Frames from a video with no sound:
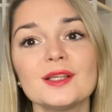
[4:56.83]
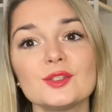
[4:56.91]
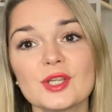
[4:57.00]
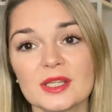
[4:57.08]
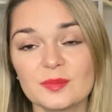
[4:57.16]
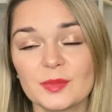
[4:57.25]

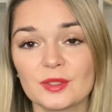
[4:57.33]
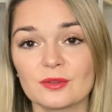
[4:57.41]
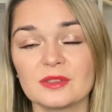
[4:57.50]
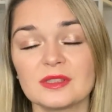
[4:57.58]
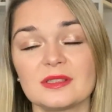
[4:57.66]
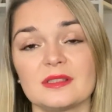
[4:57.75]
just
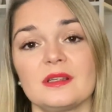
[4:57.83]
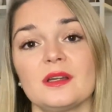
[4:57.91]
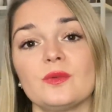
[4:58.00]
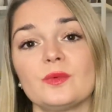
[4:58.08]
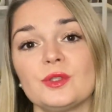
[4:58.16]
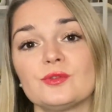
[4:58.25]
because
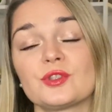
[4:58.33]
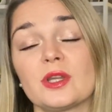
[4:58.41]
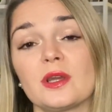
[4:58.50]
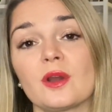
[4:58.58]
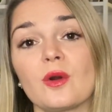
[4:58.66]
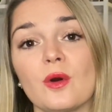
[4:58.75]
we
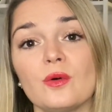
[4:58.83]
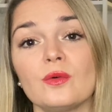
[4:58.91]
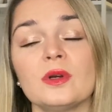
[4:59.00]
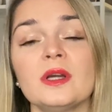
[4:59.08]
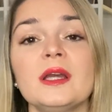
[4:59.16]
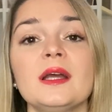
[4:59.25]
usually
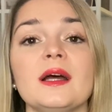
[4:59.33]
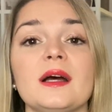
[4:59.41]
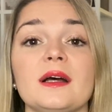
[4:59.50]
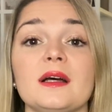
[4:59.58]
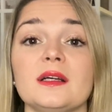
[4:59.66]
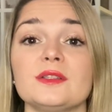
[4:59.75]
go
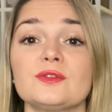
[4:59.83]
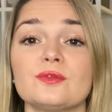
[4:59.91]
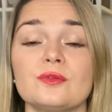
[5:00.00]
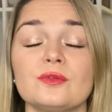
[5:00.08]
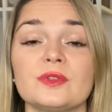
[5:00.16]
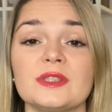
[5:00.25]

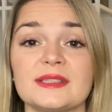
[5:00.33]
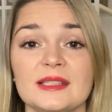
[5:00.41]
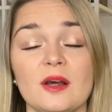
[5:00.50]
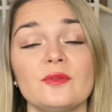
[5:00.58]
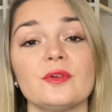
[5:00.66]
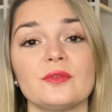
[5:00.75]
to the
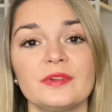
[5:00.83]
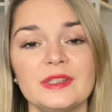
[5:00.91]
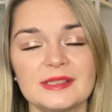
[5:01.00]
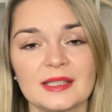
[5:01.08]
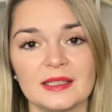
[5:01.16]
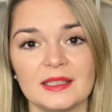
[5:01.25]
south of
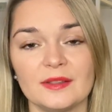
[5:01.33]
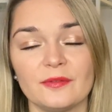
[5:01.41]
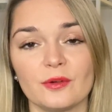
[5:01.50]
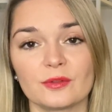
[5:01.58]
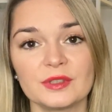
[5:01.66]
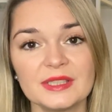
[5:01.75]
Italy
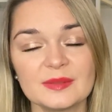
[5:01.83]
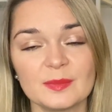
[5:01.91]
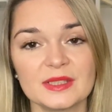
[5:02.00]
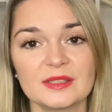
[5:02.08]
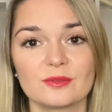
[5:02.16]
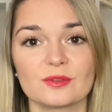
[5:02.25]
for
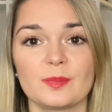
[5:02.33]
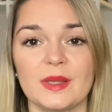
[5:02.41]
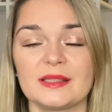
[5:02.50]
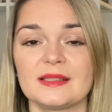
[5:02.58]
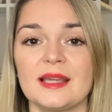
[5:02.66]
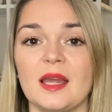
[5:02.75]
Christmas to
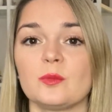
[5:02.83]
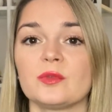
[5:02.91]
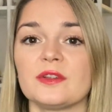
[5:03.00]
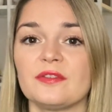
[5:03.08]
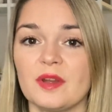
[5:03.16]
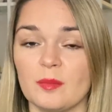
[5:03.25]
spend time
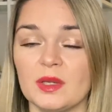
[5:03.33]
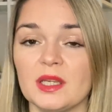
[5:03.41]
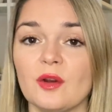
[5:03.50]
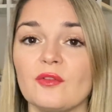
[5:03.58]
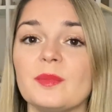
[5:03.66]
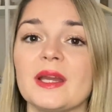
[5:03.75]
with the
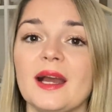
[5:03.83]
family of my